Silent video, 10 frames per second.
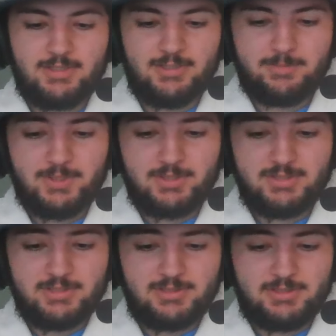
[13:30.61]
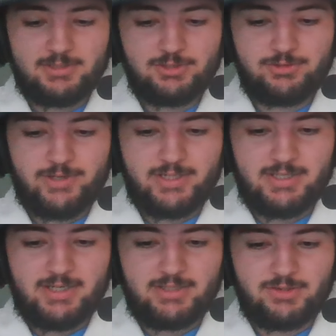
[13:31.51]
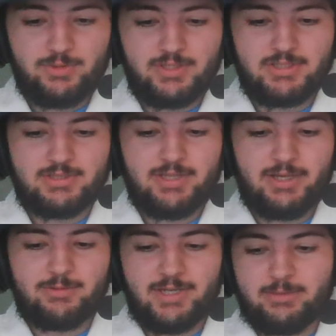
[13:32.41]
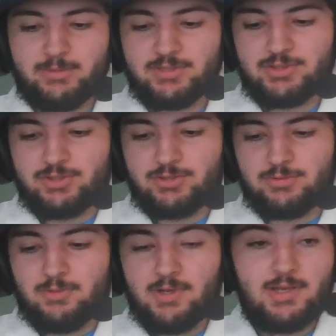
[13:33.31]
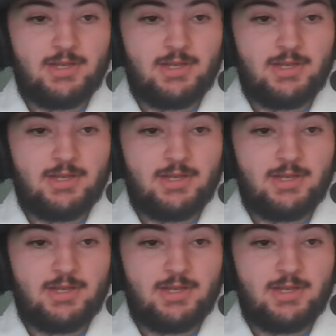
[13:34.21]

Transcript: uh, person, this trainer on Twitter, they were able to